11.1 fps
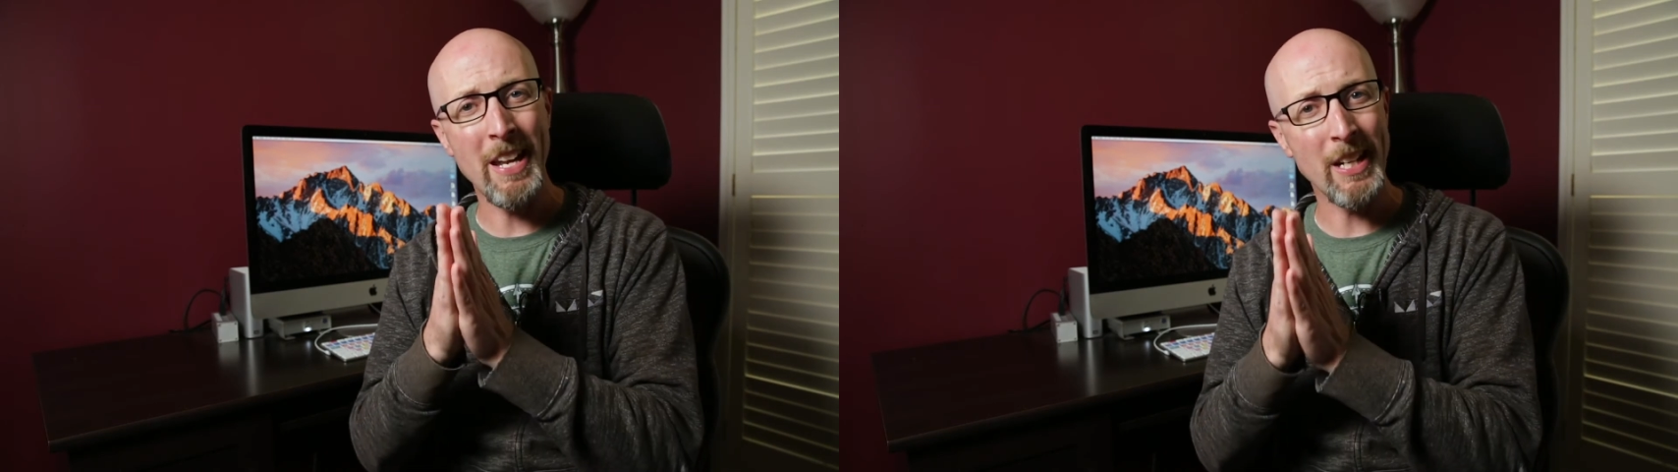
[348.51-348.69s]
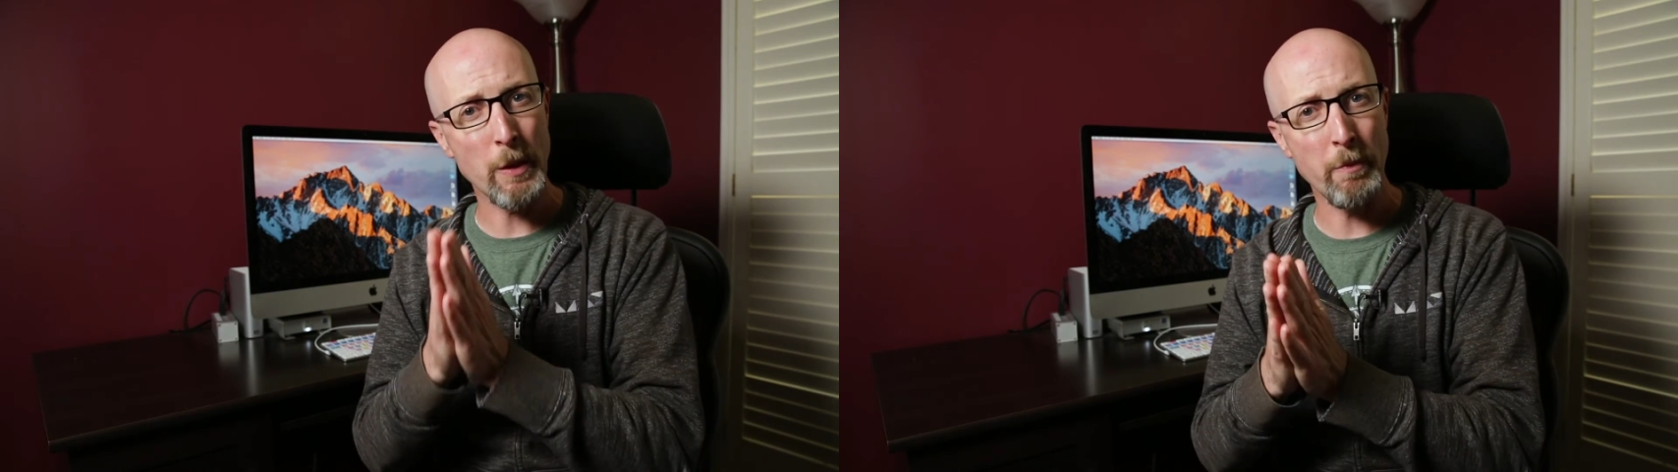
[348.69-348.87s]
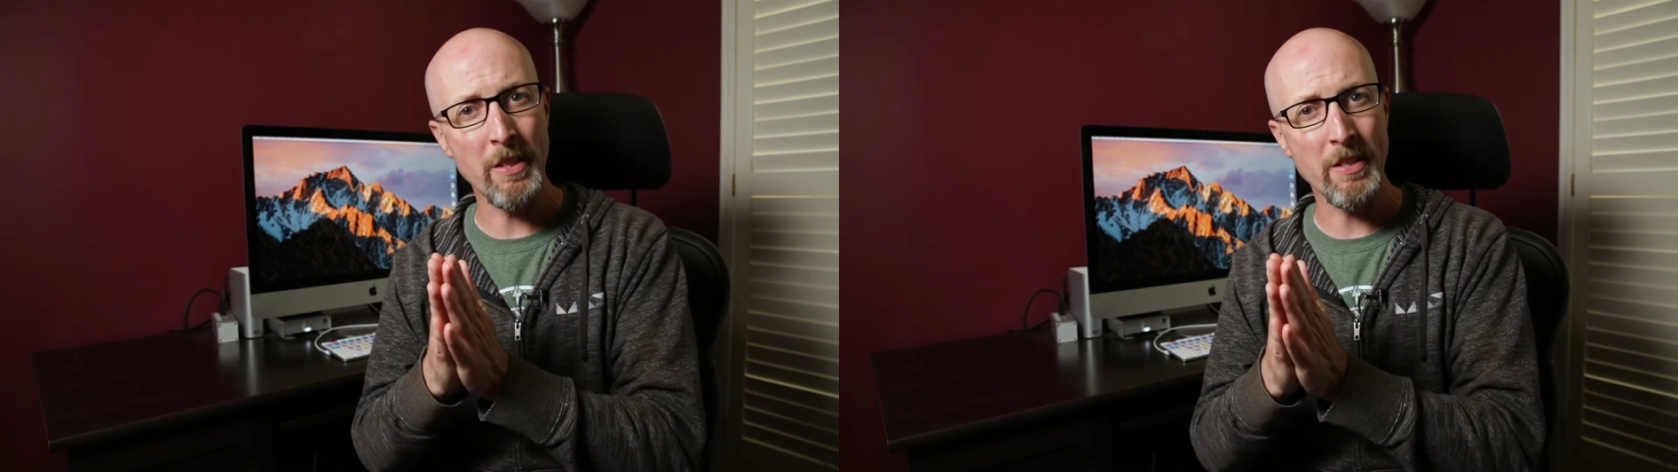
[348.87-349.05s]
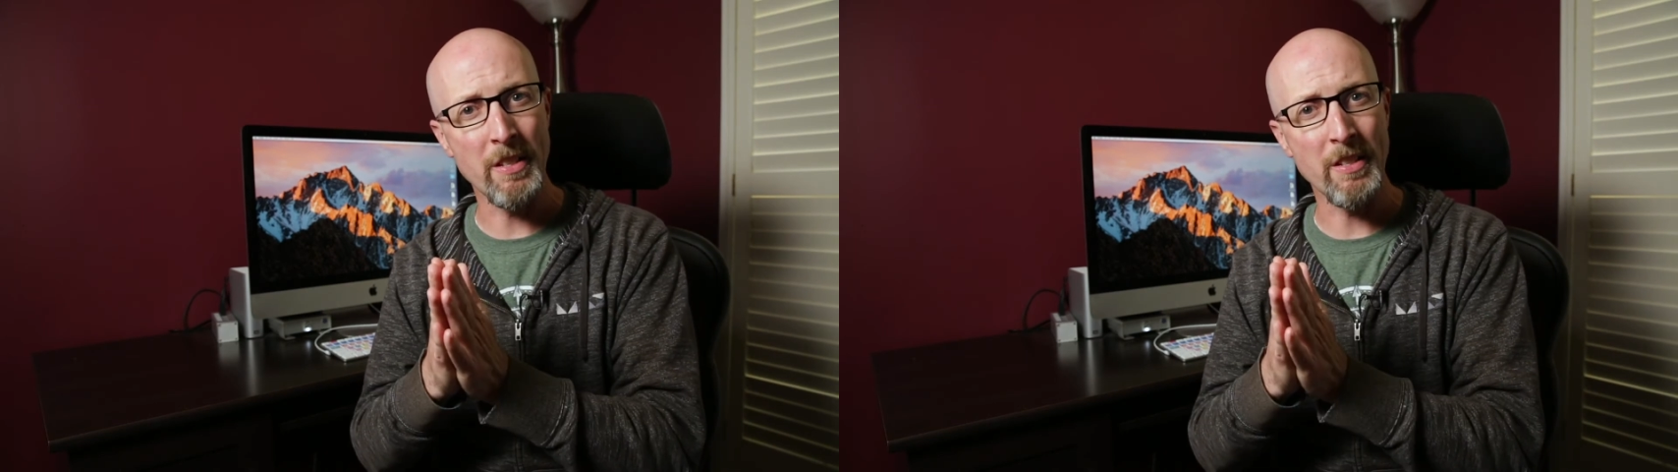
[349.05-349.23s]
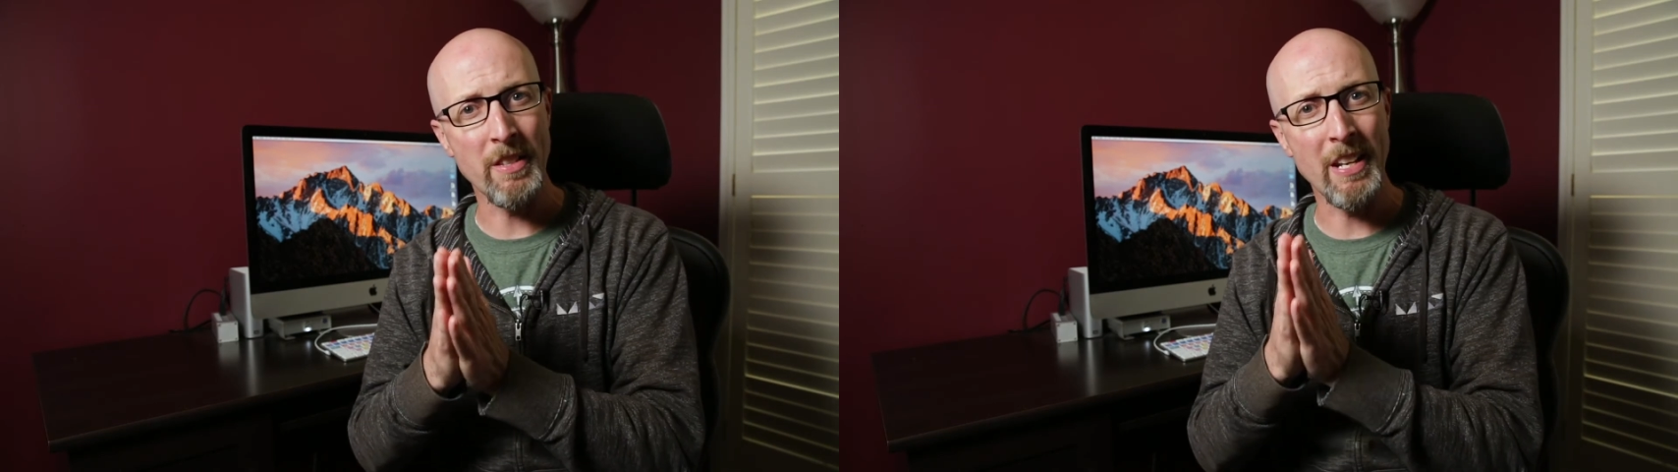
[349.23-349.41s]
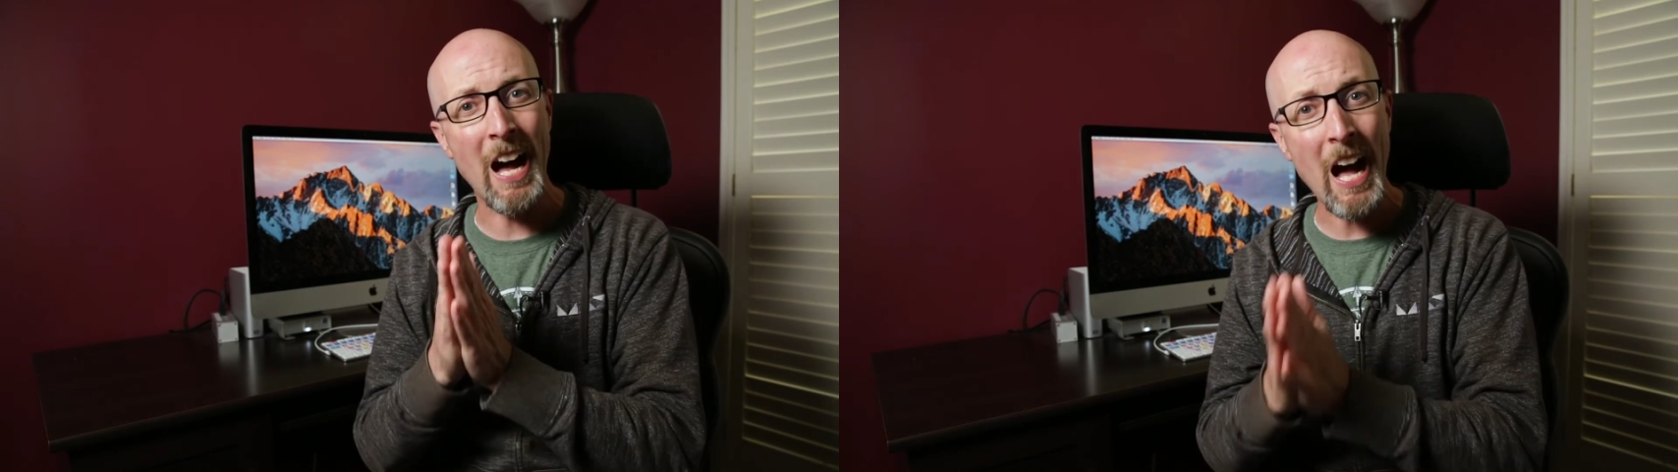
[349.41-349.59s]
and expenses
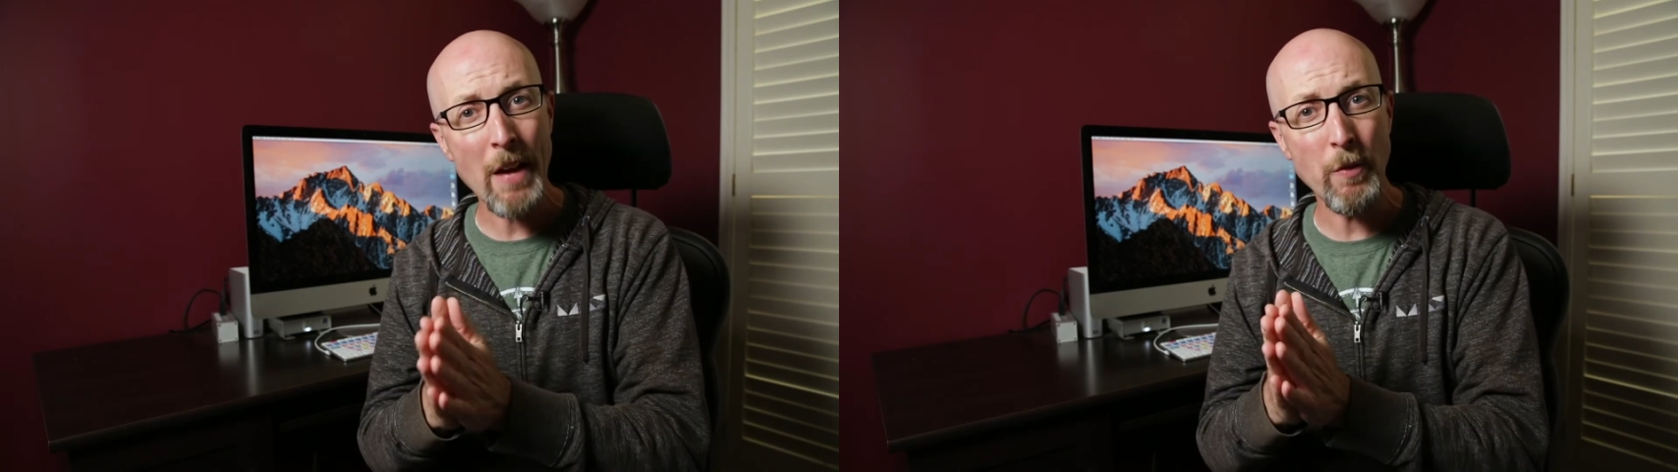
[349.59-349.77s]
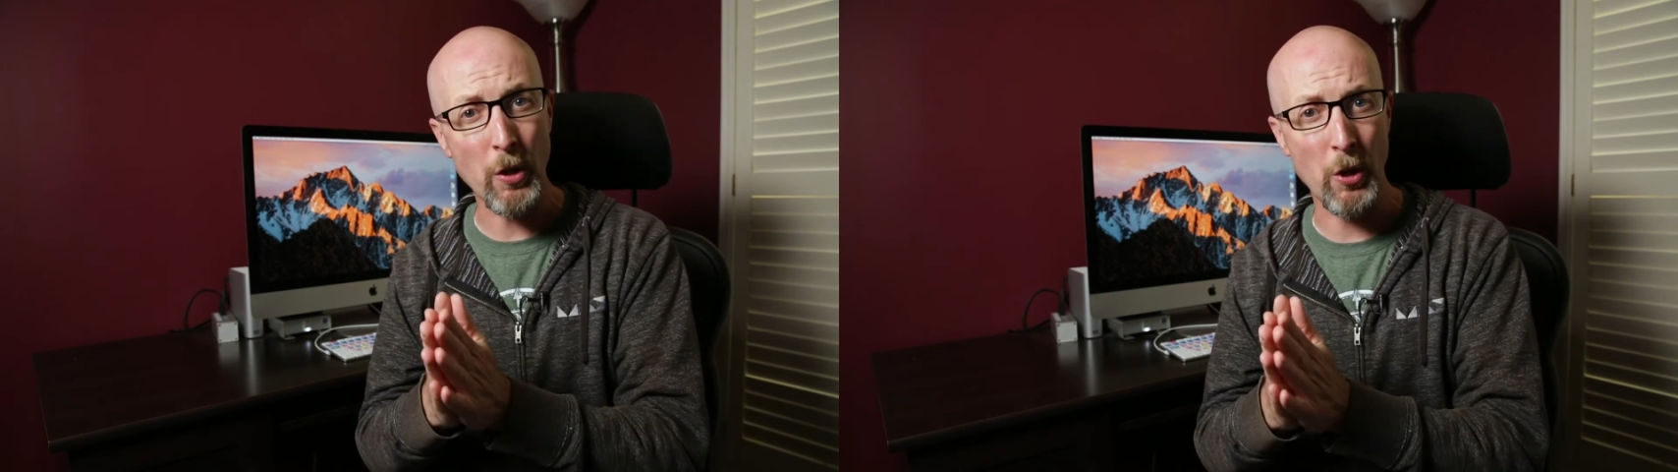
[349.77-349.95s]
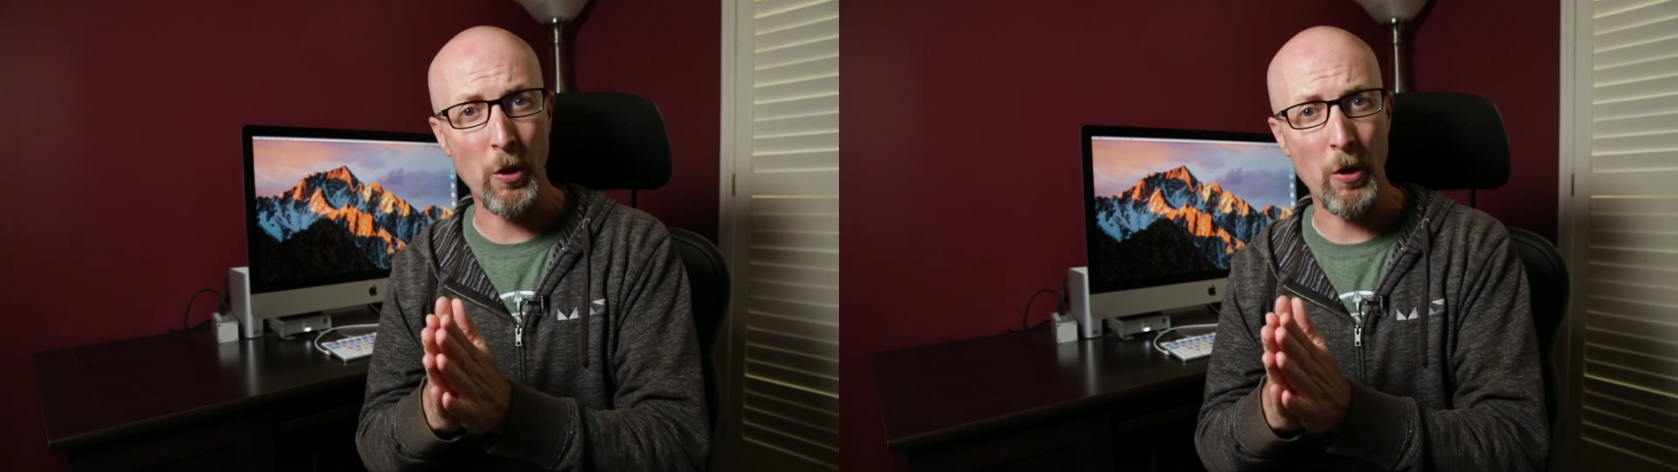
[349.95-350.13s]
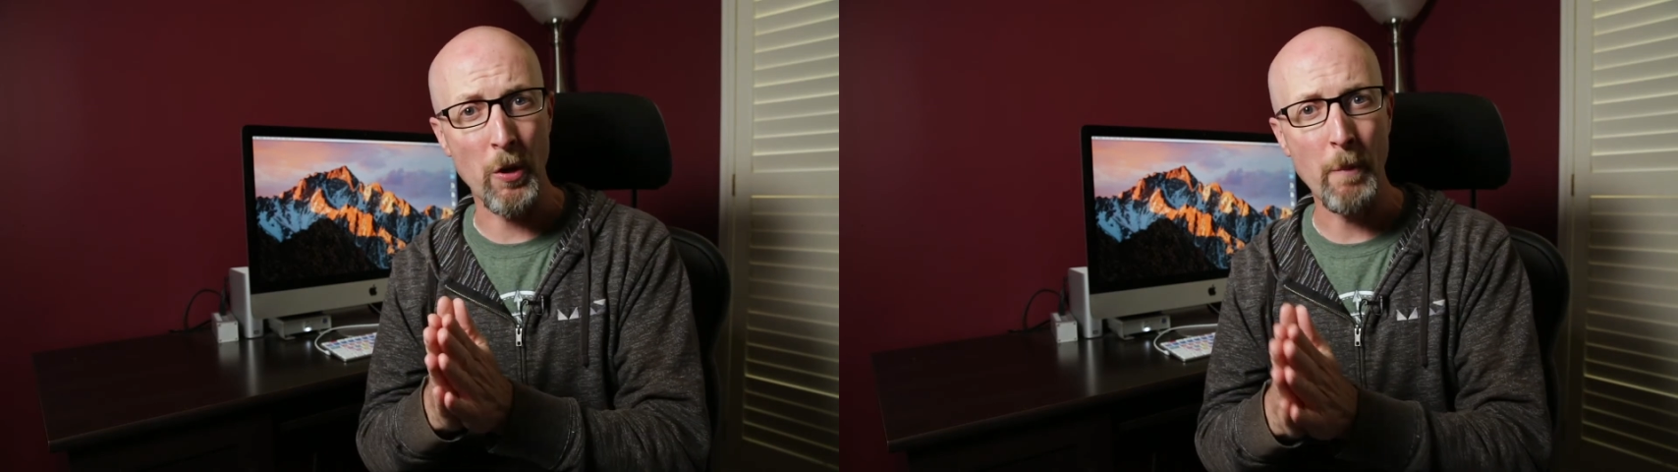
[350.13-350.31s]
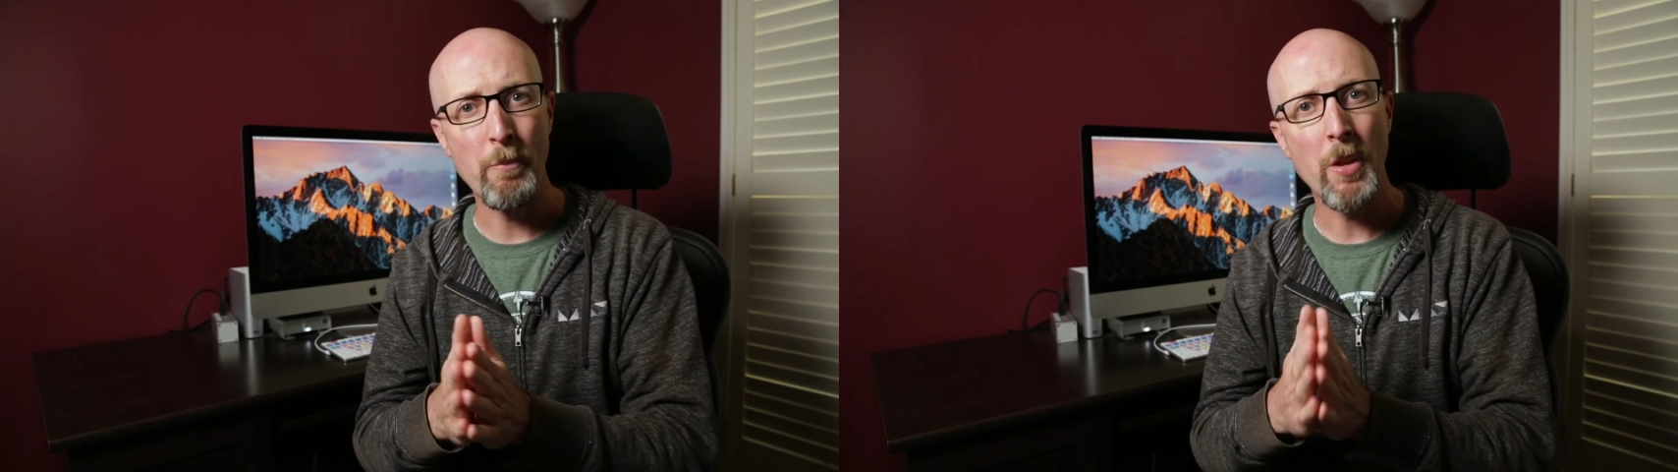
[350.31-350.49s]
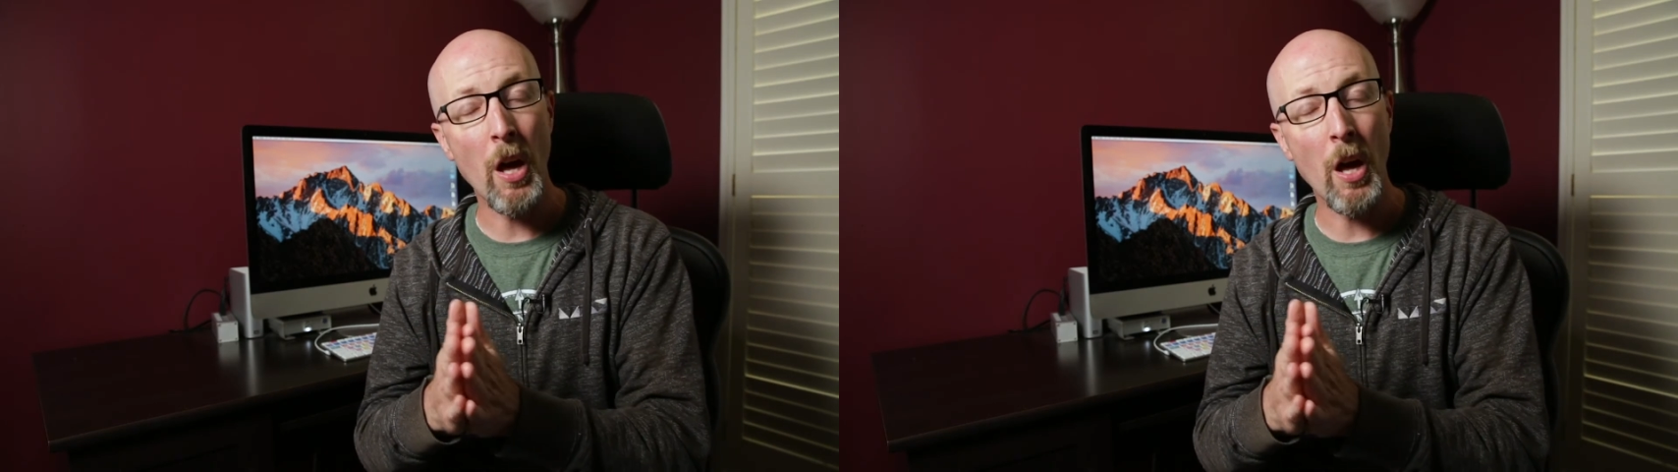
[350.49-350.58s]
that I've incurred